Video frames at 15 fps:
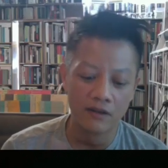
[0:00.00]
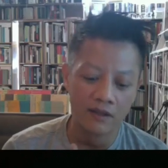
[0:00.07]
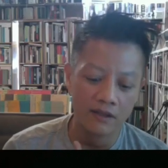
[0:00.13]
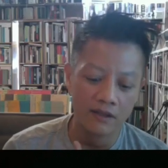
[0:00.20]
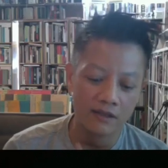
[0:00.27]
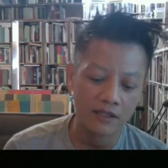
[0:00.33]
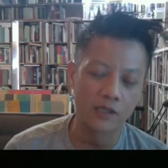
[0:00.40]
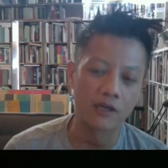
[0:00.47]

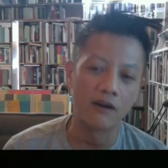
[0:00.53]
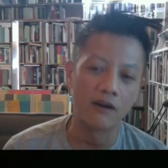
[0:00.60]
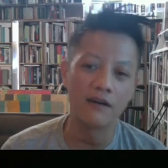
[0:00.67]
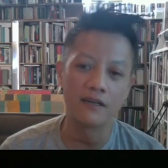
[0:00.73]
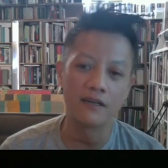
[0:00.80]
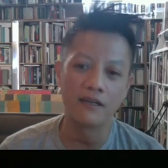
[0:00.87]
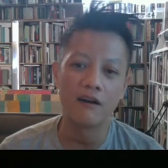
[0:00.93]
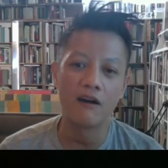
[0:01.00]
de Sarthe
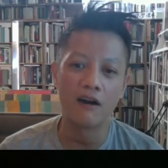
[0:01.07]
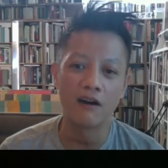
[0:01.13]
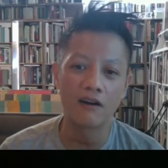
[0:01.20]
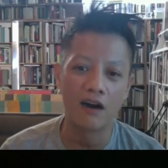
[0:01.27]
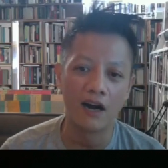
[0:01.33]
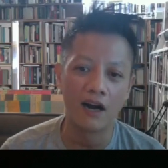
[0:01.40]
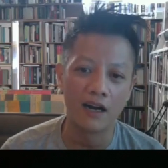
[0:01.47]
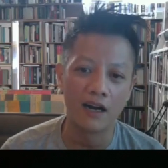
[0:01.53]
in Hong
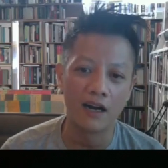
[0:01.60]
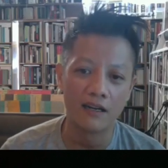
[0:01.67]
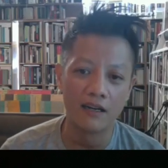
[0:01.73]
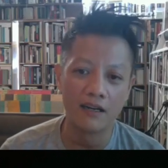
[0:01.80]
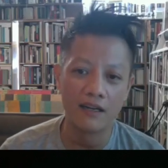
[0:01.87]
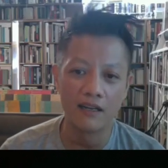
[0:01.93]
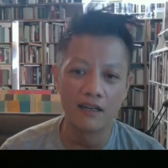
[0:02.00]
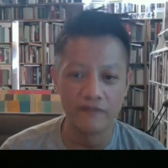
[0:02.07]
Kong
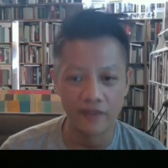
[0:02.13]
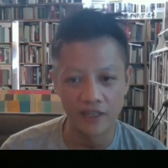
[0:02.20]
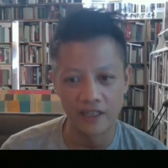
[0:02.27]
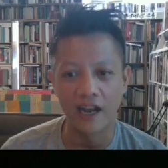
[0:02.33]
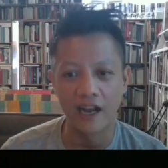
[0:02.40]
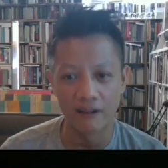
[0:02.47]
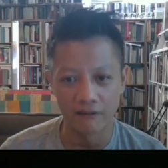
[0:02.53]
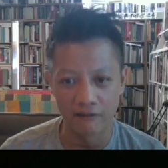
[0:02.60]
and Vin
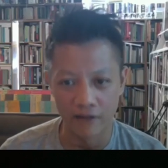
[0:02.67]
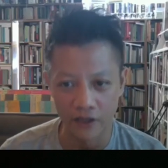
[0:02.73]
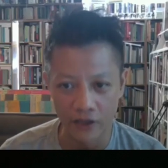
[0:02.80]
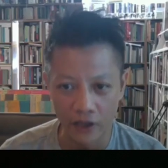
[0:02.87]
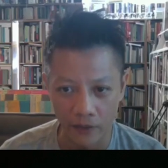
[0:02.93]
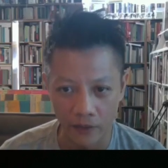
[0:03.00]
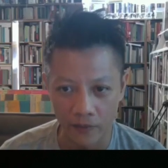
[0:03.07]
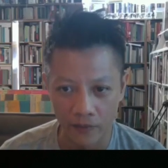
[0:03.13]
Gallery
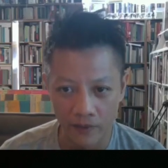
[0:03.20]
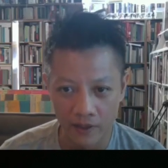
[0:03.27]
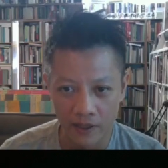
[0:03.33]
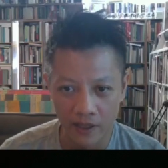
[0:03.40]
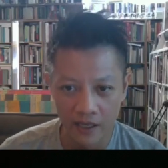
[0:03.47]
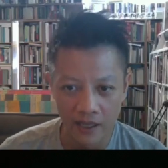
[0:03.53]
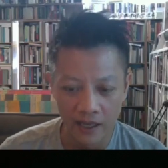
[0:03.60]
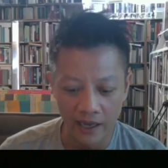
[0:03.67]
U.
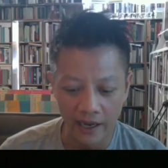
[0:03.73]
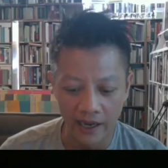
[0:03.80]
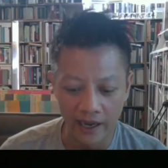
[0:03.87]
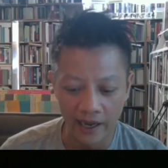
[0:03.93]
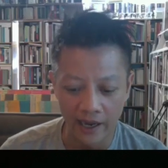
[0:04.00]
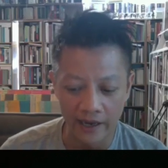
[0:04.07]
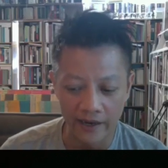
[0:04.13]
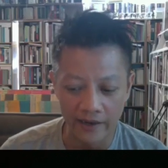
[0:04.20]

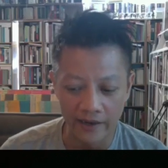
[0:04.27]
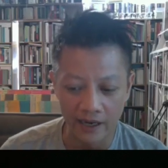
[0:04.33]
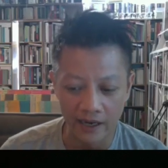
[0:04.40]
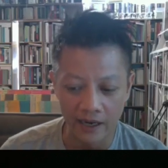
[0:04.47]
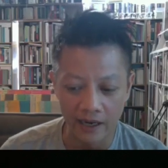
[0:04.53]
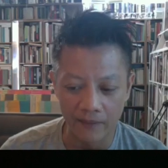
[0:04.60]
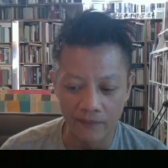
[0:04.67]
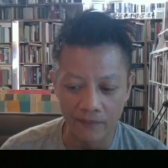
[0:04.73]
And
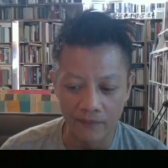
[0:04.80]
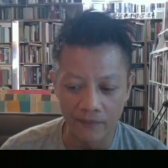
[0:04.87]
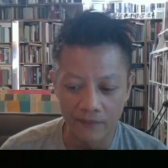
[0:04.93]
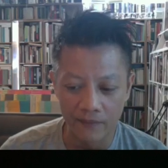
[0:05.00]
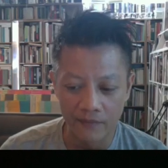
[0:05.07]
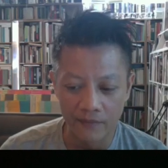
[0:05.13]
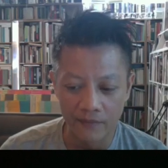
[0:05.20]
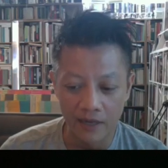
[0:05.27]
um,
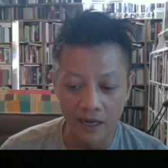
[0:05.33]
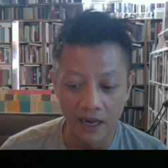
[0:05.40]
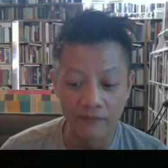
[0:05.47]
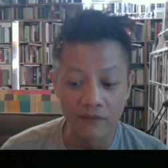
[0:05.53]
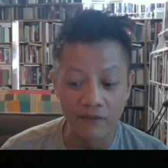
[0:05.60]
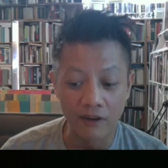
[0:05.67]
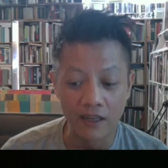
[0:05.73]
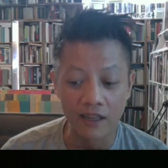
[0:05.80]
I'm
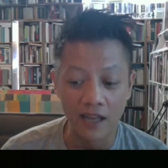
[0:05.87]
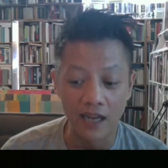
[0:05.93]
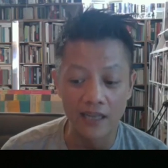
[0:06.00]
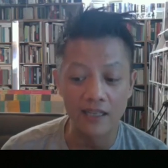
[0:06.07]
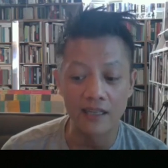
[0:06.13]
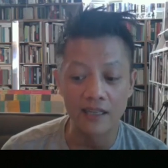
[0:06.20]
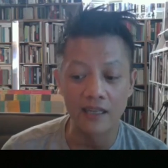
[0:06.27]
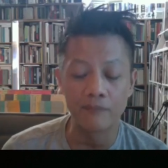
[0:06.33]
very
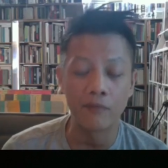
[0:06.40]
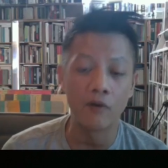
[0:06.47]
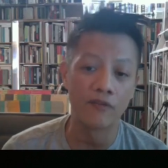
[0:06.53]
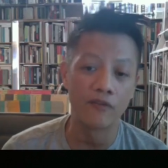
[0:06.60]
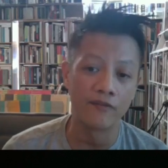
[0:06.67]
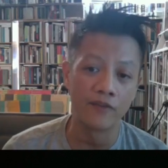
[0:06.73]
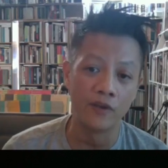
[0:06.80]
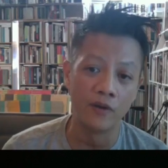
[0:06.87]
lucky that both
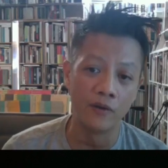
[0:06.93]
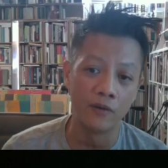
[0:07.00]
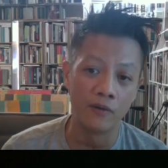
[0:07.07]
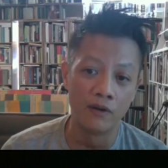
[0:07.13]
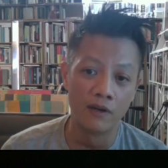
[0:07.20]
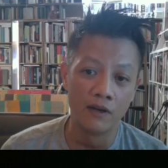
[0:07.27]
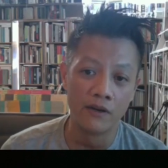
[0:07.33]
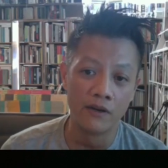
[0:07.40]
of you
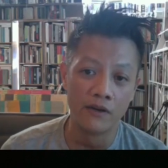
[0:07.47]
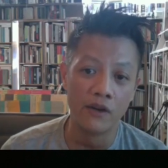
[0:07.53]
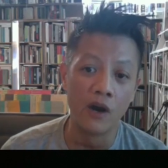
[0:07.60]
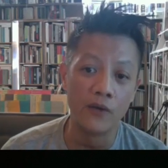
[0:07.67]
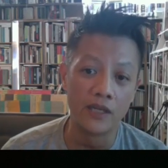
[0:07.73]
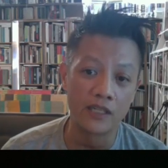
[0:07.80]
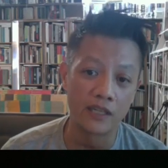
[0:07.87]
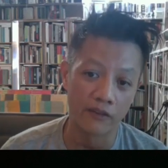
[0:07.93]
know
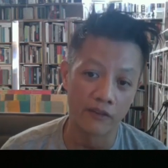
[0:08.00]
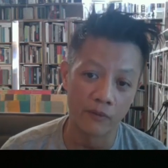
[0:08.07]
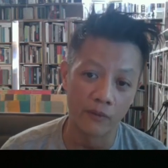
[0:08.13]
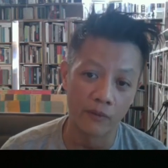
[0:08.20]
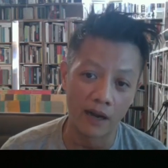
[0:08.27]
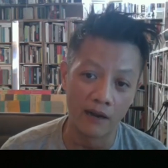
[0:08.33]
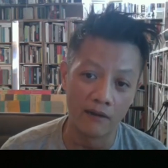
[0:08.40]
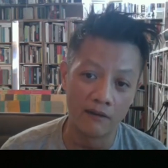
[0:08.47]
each other
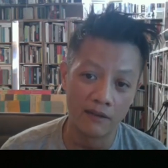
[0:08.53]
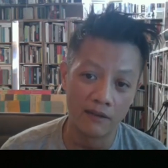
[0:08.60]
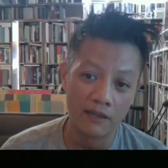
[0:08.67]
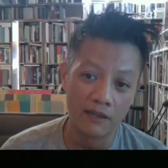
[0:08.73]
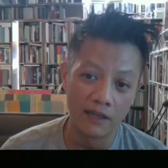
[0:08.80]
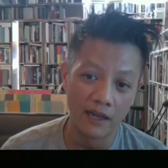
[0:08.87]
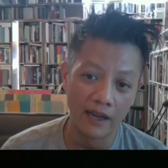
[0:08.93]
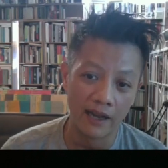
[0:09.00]
well
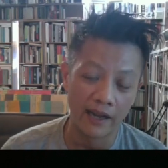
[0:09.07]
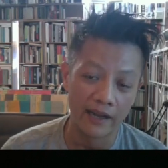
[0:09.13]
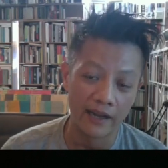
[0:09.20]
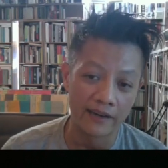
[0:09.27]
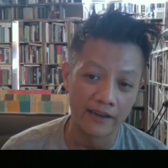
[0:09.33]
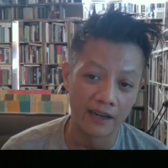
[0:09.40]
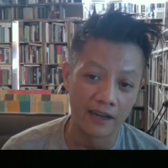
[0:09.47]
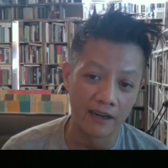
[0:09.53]

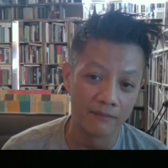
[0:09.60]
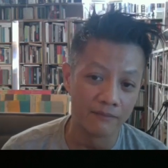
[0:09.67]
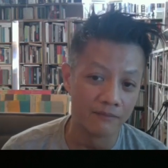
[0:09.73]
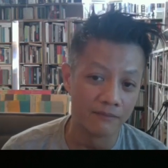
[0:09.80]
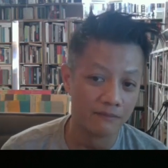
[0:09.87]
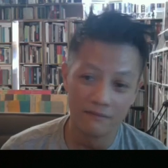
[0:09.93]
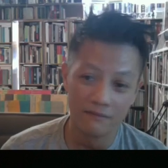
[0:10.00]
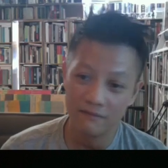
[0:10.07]
and um,
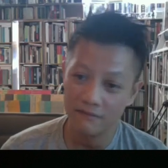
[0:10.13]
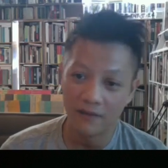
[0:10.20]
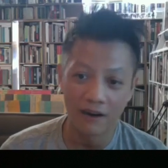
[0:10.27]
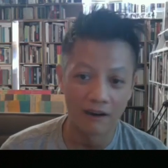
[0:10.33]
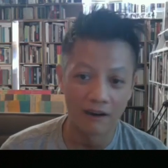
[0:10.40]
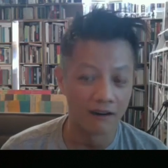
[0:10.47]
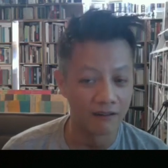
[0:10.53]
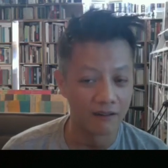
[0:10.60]

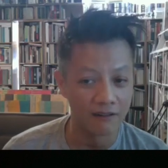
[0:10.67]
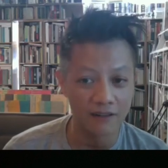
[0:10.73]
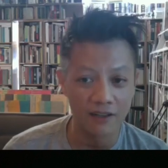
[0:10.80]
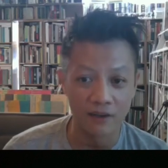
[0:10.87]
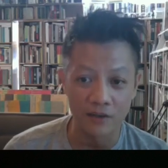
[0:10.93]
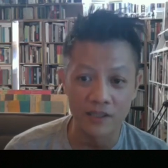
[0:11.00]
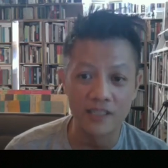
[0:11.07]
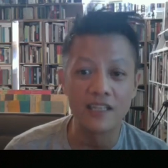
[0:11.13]
are, you
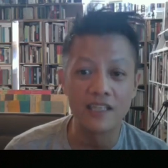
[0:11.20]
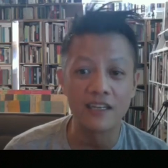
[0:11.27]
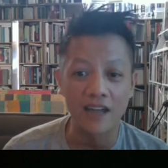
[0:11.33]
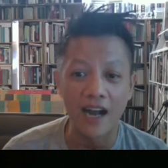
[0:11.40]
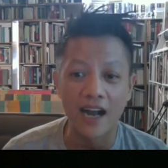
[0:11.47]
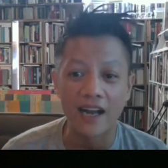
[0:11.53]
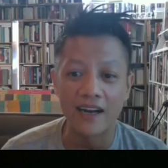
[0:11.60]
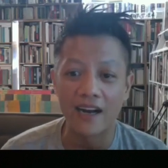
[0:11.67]
know, seeing
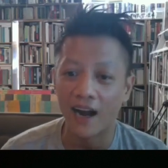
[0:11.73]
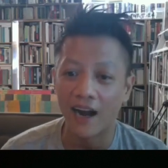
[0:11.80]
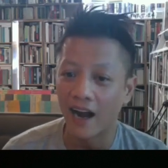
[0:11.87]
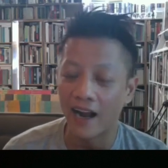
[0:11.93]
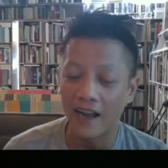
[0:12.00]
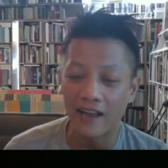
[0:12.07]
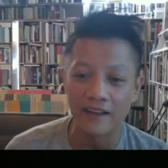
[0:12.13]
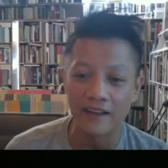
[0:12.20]
eye to
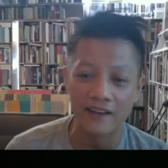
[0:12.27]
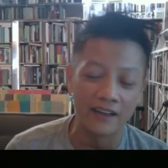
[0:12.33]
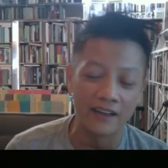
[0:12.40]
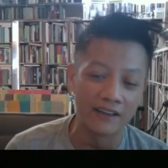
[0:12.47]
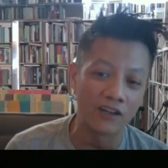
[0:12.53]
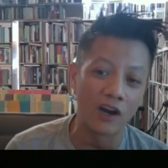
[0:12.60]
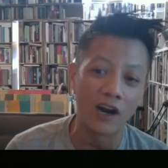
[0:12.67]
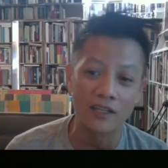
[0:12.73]
eye and, and
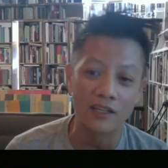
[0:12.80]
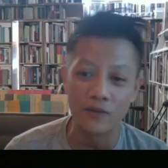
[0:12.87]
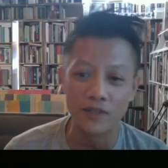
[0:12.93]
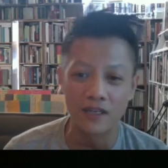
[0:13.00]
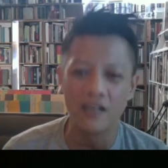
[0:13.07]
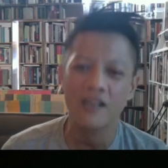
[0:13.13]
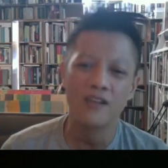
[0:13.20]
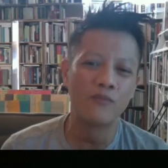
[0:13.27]
talk to each
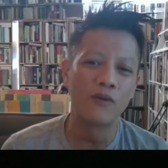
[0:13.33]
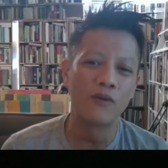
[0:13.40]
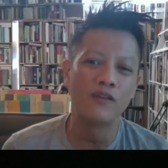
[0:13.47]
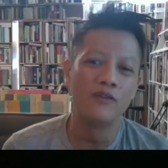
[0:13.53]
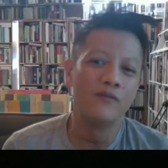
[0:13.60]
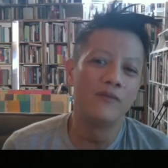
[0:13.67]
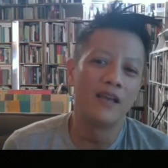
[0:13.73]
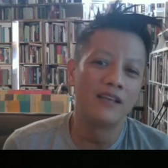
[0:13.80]
other. You,
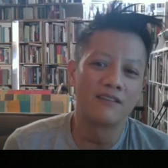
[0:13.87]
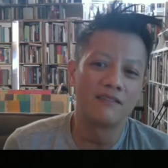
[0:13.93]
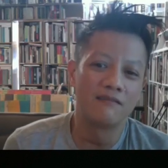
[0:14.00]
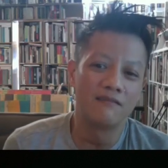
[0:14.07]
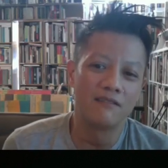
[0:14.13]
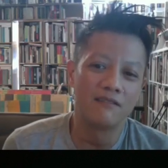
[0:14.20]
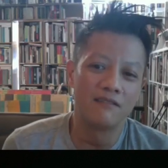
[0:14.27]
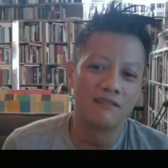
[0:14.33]
you may
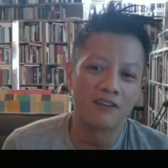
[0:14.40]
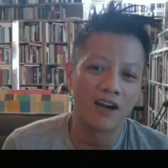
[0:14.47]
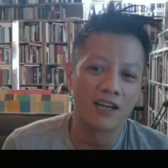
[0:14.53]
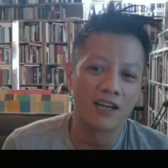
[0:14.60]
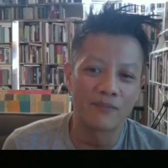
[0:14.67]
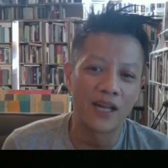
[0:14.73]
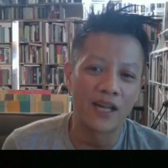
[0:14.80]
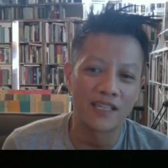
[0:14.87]
talk
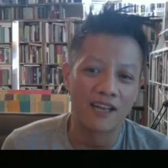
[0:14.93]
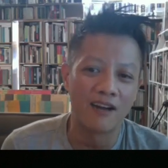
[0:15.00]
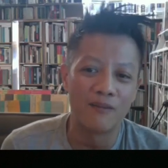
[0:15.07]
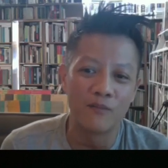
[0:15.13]
to Pascal more